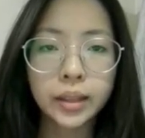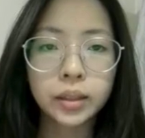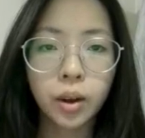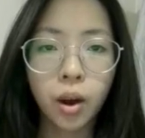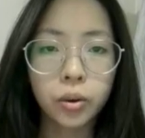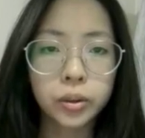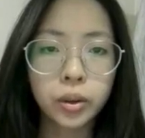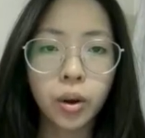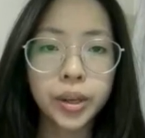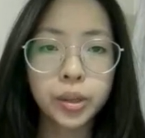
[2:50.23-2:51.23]
and the
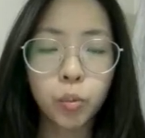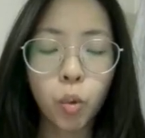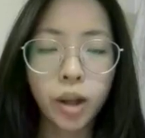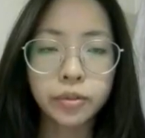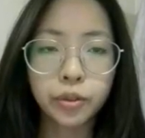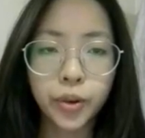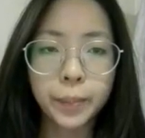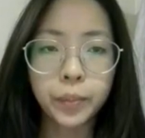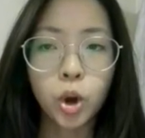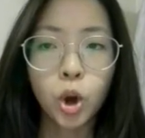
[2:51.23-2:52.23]
corridor in one frame,